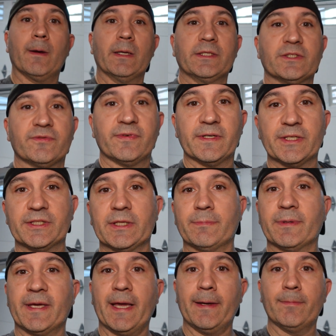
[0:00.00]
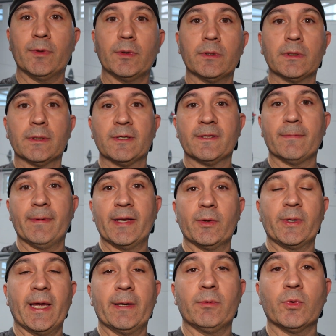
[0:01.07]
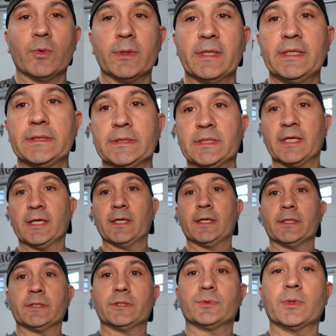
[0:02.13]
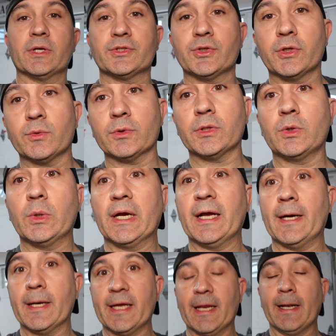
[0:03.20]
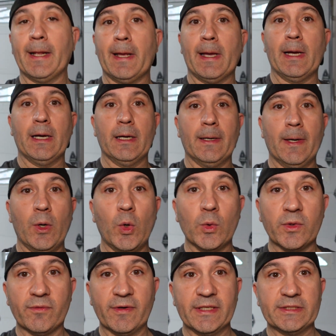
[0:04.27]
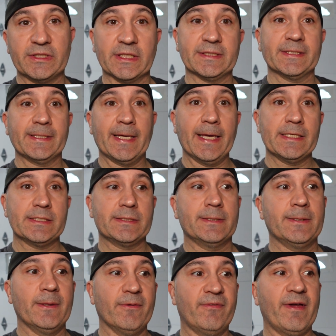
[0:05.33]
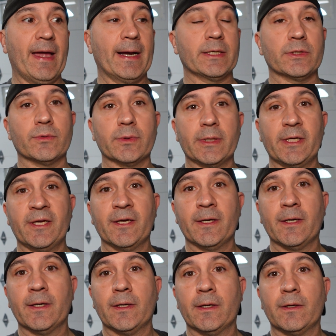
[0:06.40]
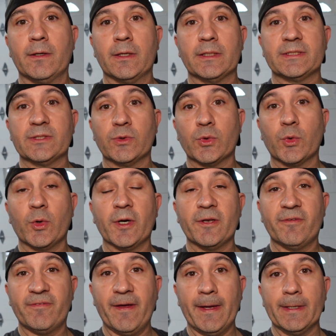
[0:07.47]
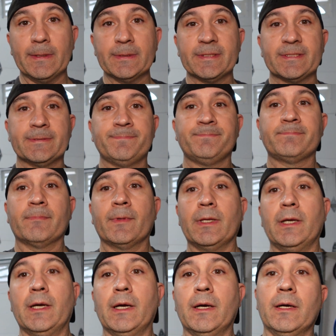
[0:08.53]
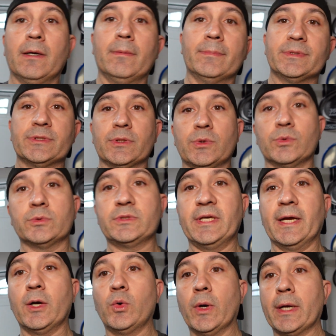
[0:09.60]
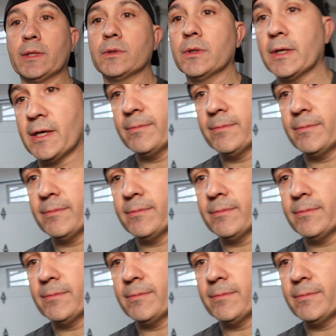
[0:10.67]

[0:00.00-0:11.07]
right, just finished up the cable, the manual cable release. Just want to show you really quick how to get hold of it, just in case the factory solenoid fails. So take a quick look.